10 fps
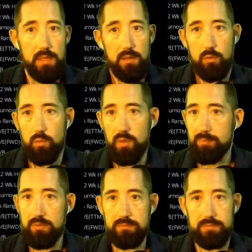
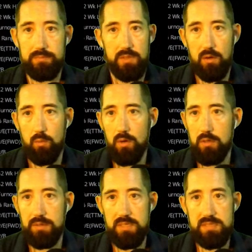Webull, you got to work
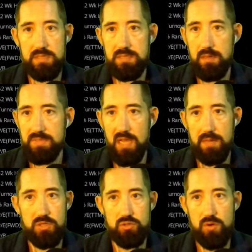on this.
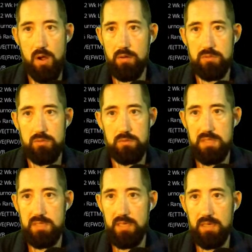Sometimes your drawing tools are
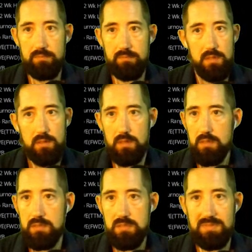there.
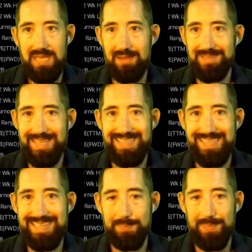Sometimes they
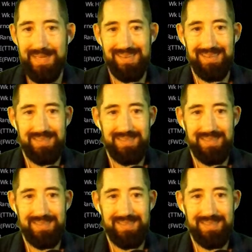disappear.